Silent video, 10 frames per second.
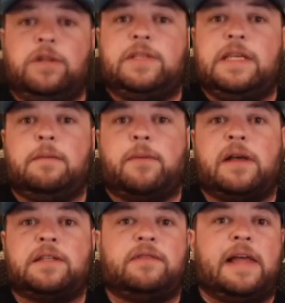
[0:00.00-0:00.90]
When you see the
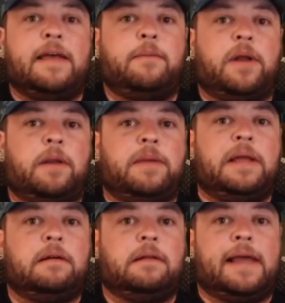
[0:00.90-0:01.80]
boss fly up on a
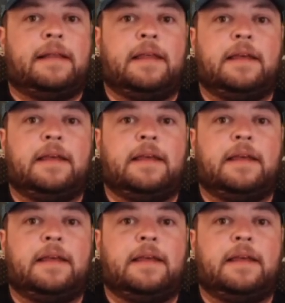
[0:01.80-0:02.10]
pillar like